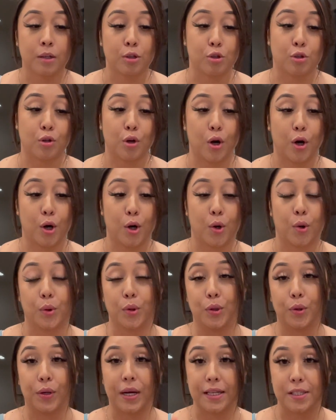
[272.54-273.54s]
So
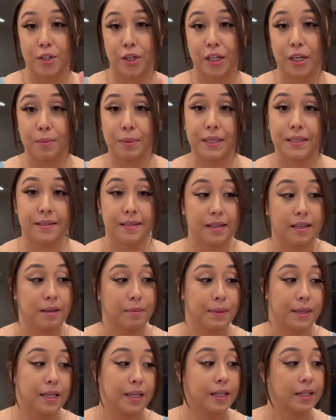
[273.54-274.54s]
you guys are gonna be
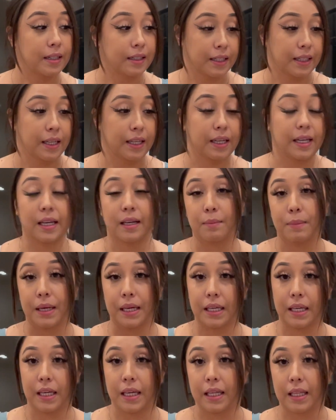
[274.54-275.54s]
seeing me cooking and
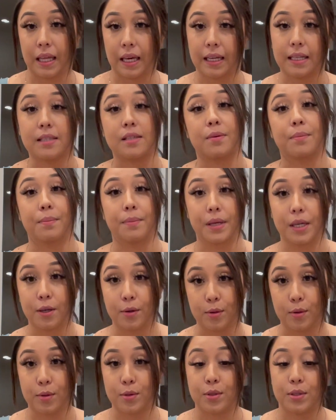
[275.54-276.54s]
making like some
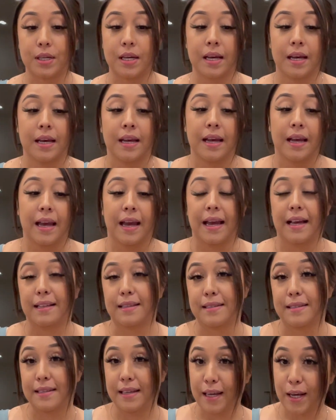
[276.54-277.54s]
meals
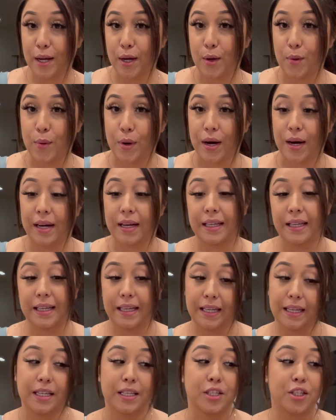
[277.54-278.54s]
and seeing what
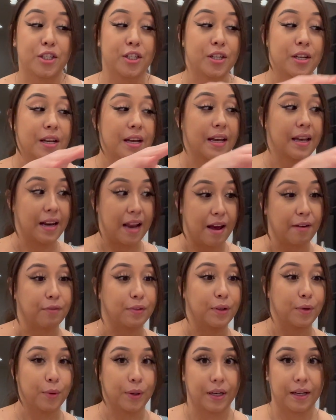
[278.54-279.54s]
each and
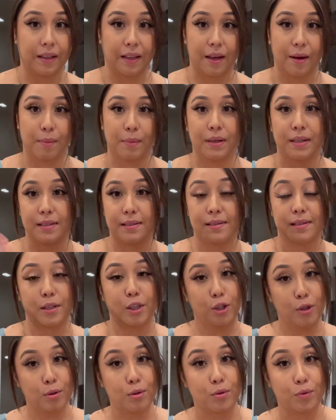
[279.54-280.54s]
every one of them is
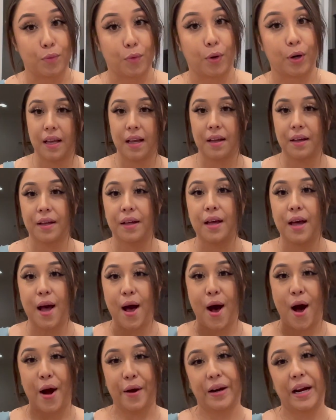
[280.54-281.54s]
used for.
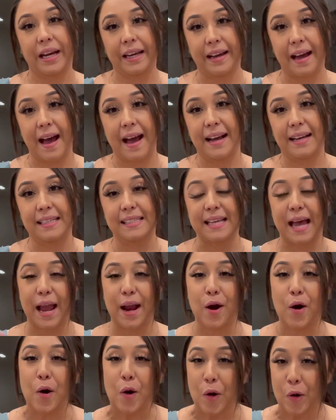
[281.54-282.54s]
All right guys, I
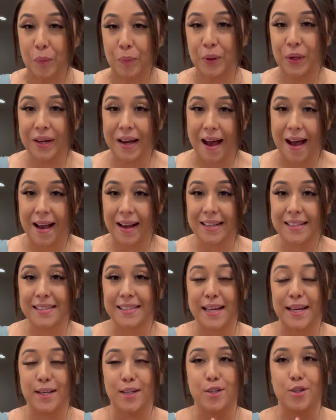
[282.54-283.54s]
hope you guys
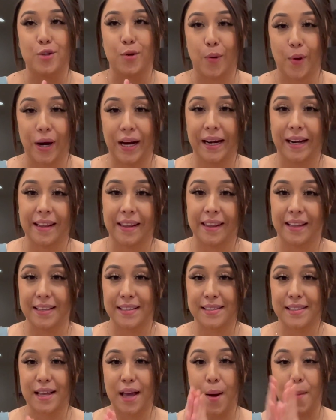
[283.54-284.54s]
enjoyed
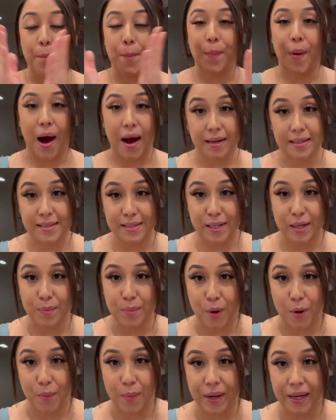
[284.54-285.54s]
this unboxing
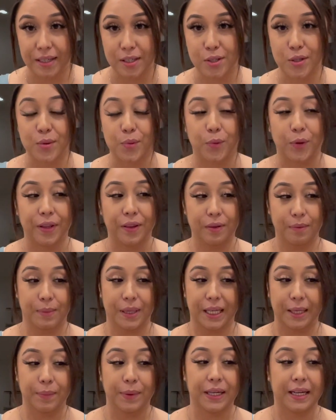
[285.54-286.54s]
moment with
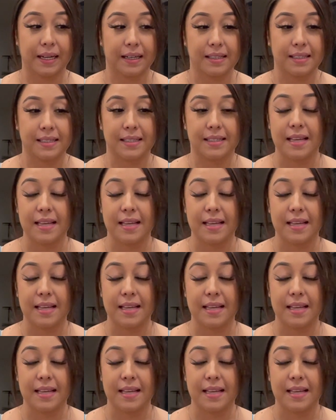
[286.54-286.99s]
me because